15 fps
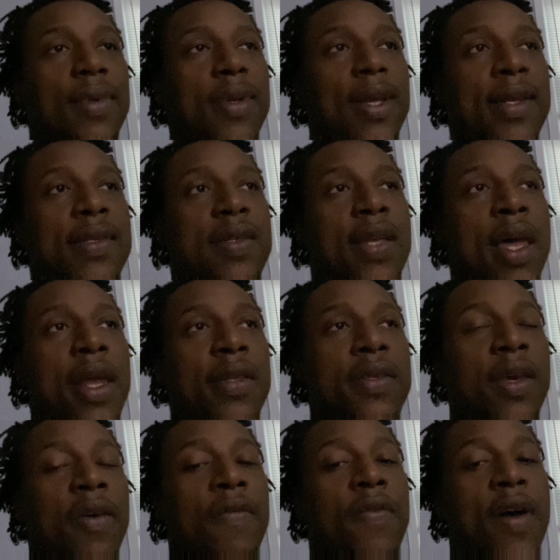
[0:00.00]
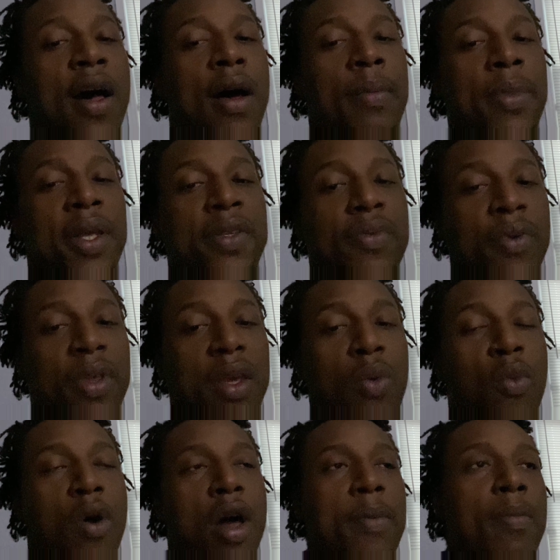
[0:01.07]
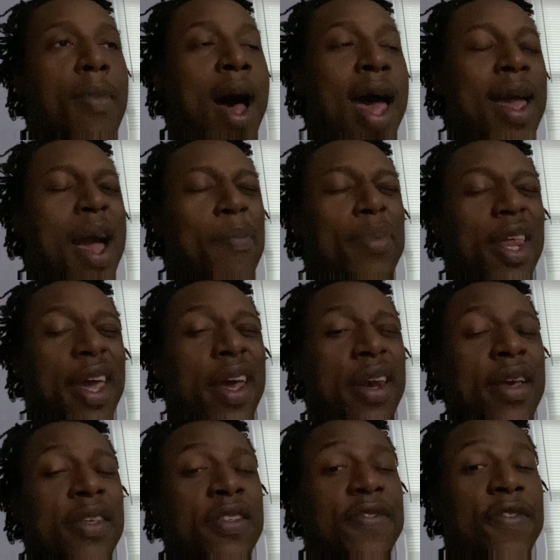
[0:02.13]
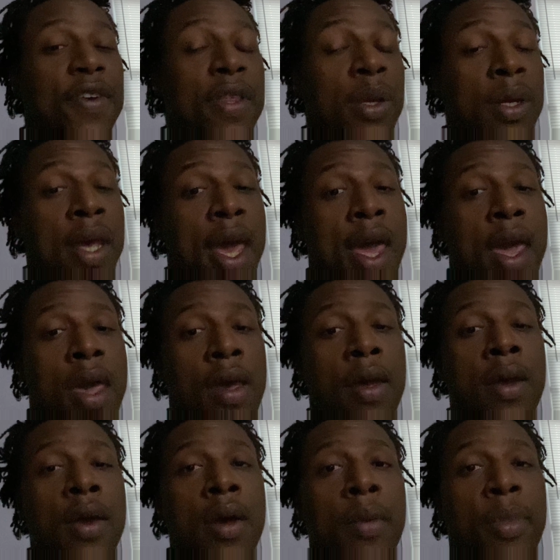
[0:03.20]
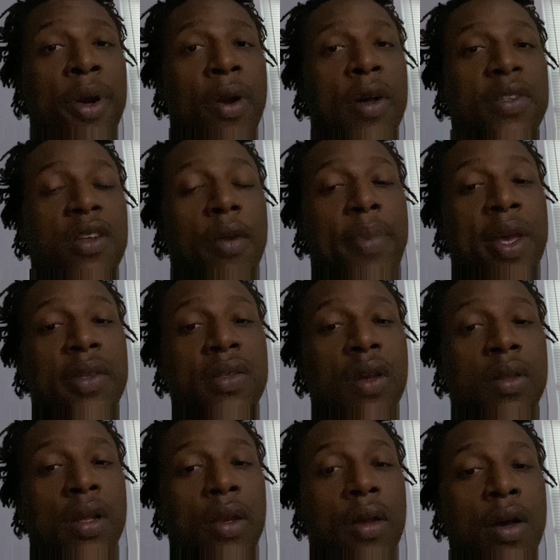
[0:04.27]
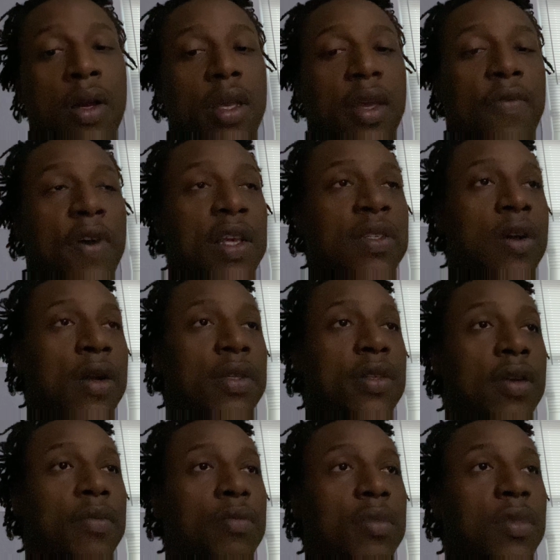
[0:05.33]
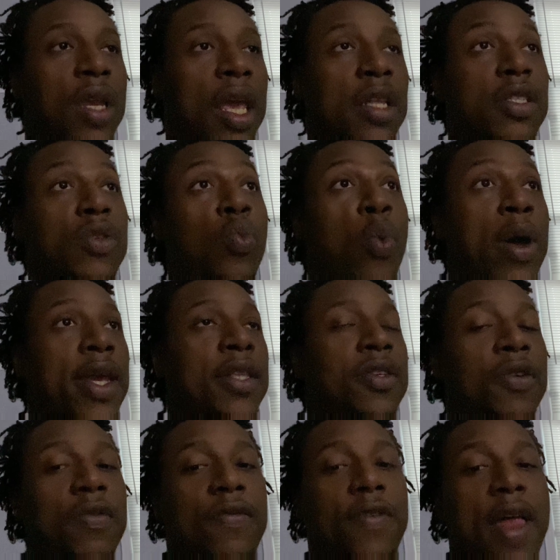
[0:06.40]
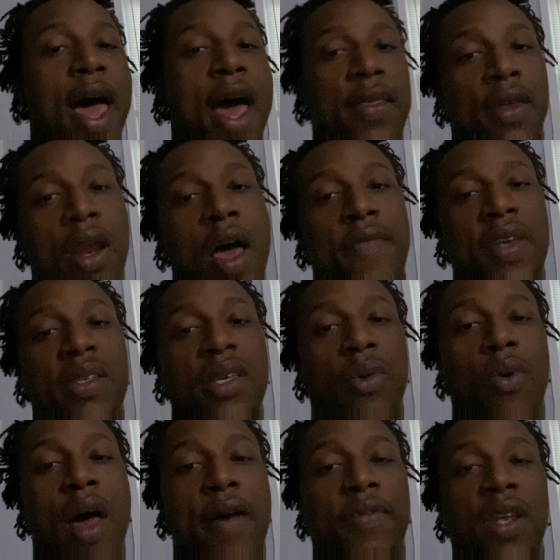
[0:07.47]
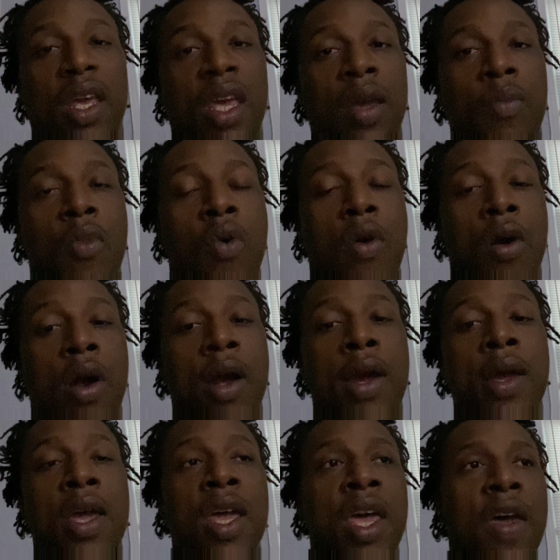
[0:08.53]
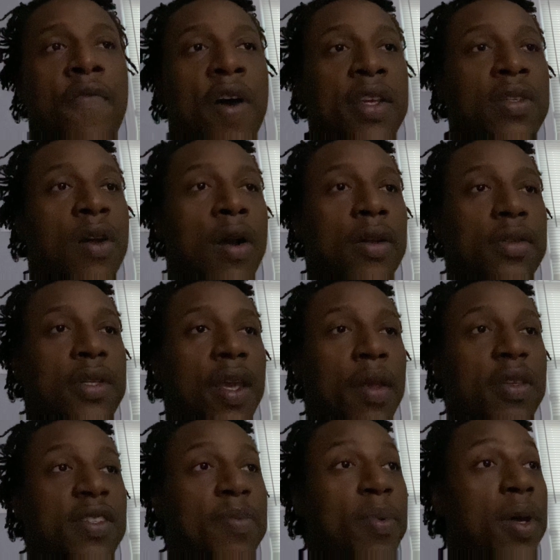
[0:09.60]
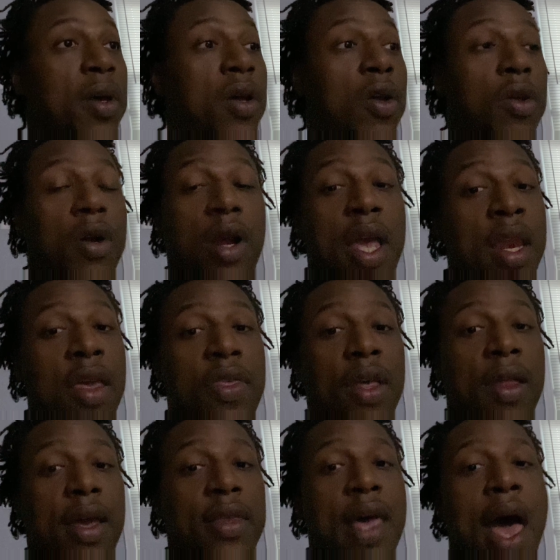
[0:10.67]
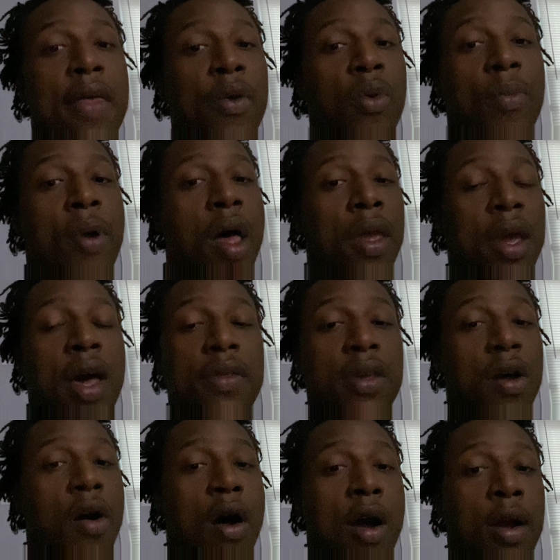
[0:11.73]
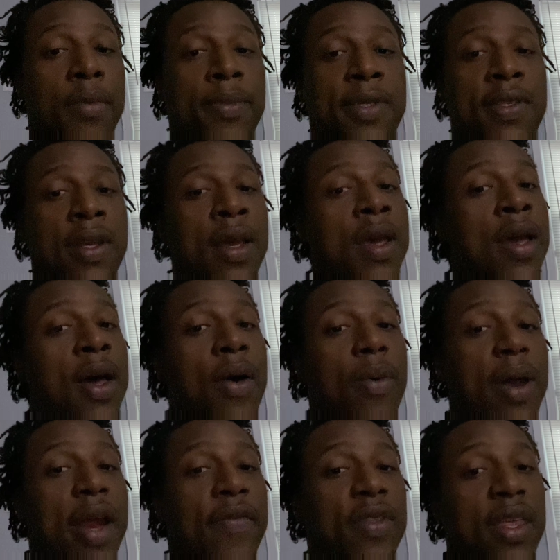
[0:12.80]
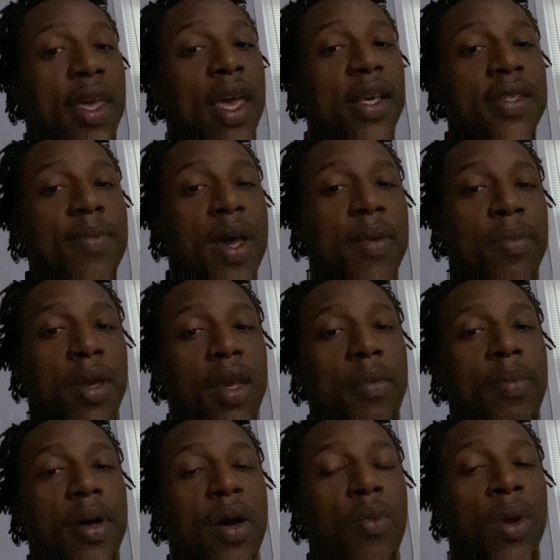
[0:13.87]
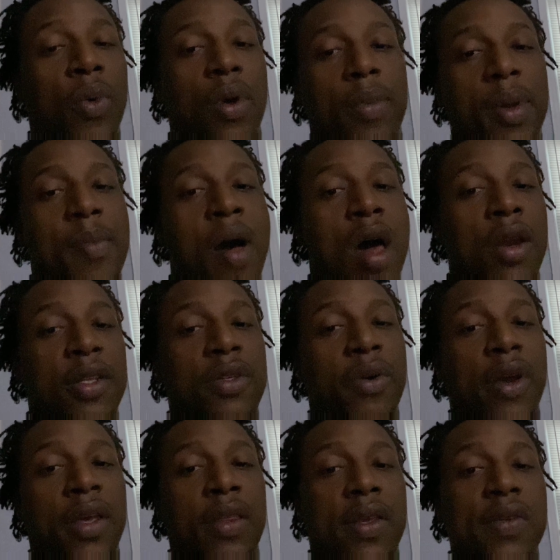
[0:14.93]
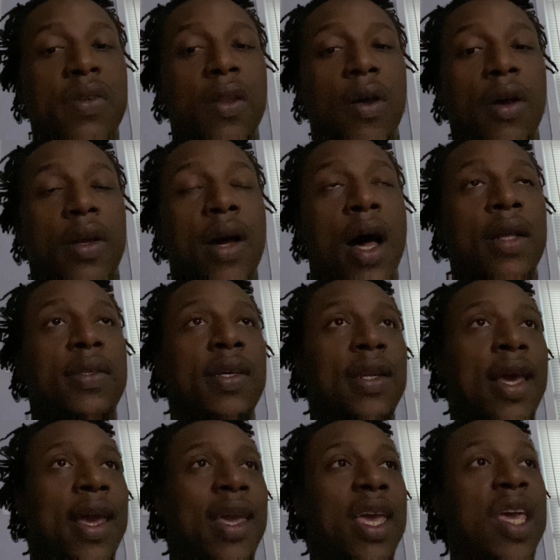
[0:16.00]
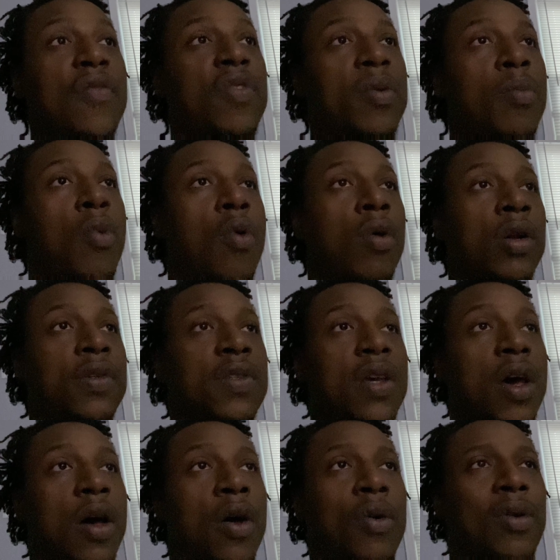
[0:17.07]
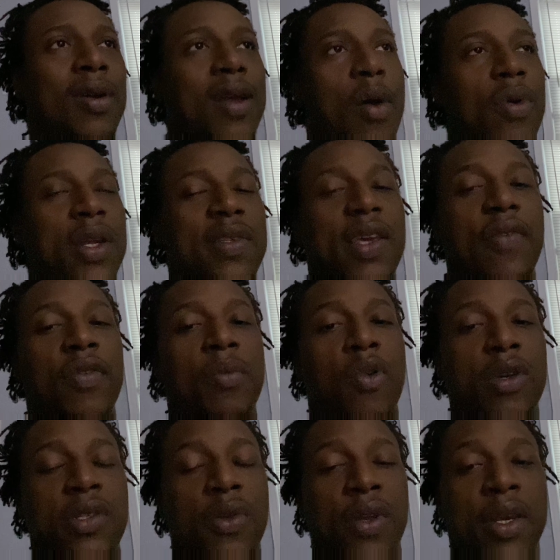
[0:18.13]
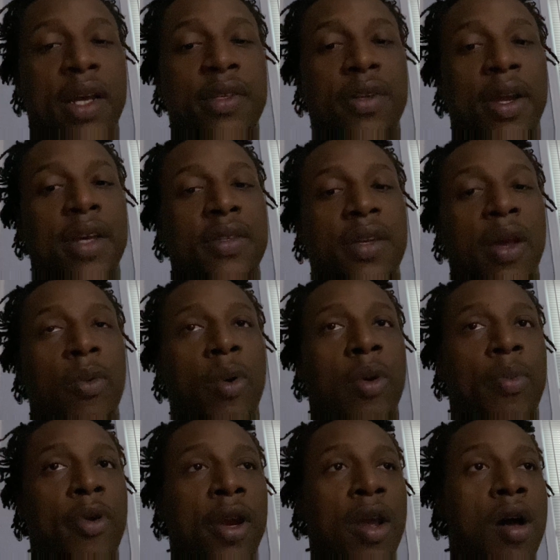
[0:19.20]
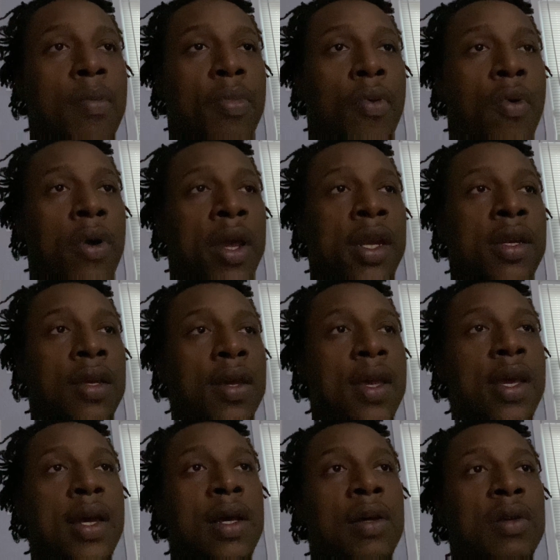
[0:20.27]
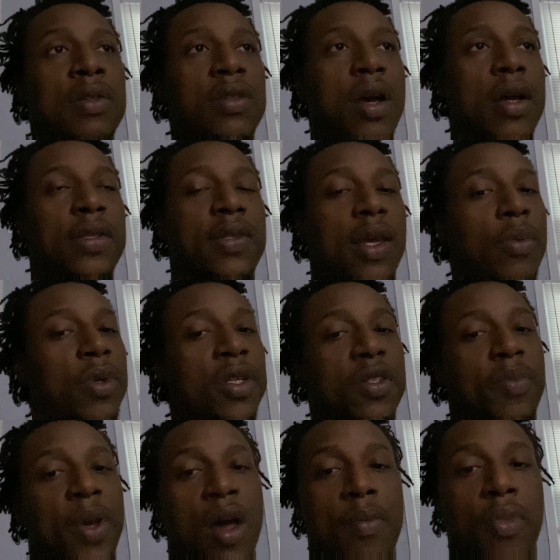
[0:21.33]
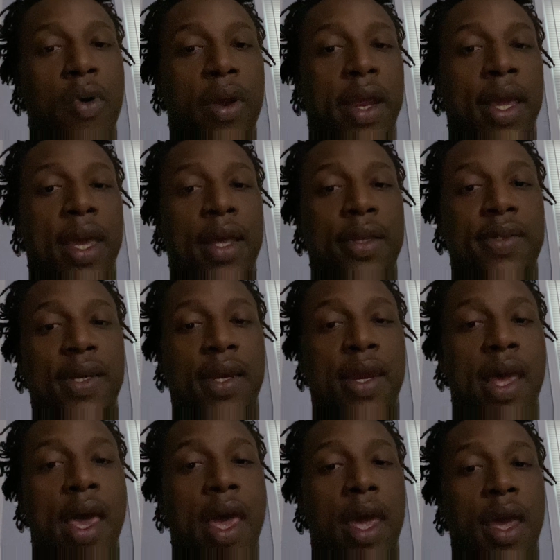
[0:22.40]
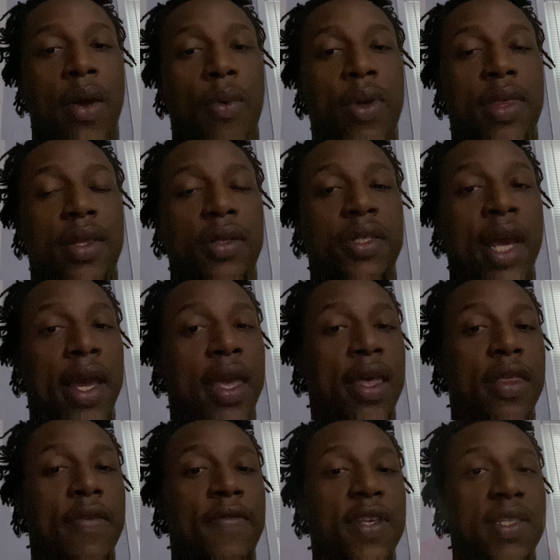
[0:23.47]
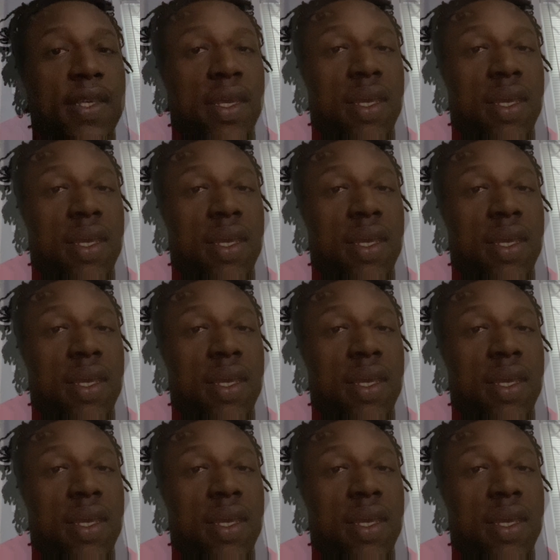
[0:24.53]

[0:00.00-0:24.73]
it's tentative. Um, it's really what my plan is for the day, but it also depends on the look. If I start to get way too flat, then obviously we'll have to eat more. If I start to spill or anything like that, then we'll probably cut the carbs, whatever the case might be. But we will be monitoring this look uh, today even more so, or I wouldn't say even more so than yesterday. Yesterday we were pretty on point. So I'd say we'll just be on point again today with checking the physique.